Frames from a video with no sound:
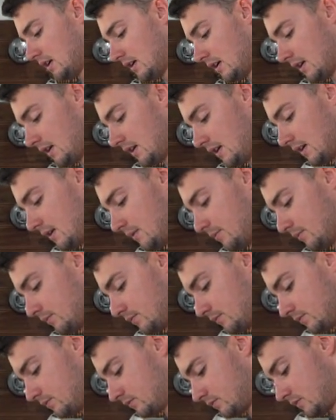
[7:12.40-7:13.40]
Um,
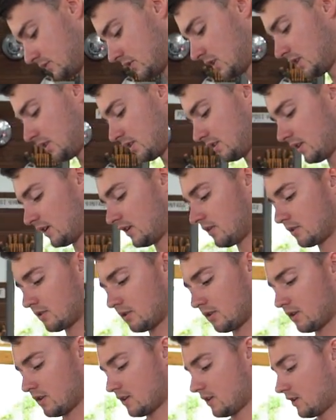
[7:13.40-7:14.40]
I think they look
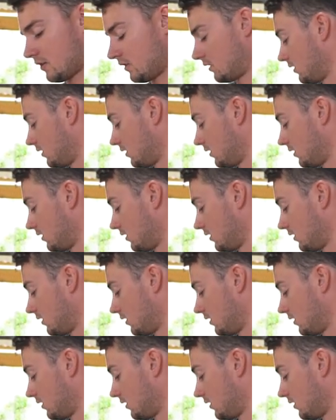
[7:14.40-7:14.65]
all right.